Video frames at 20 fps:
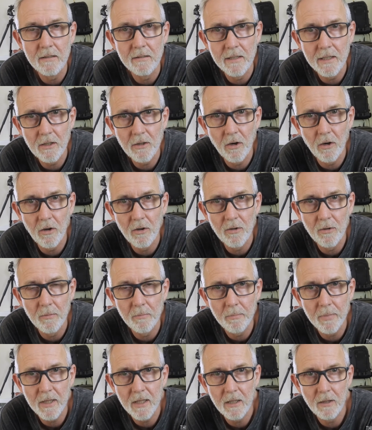to do as well.
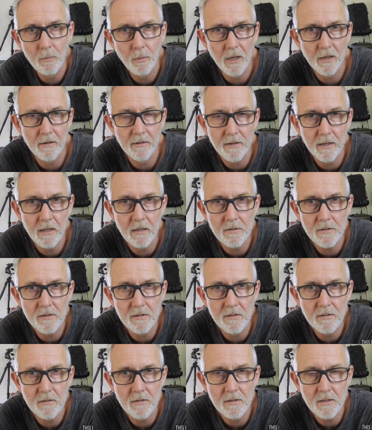Now the other thing
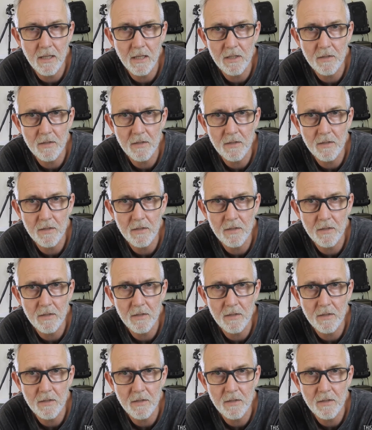is,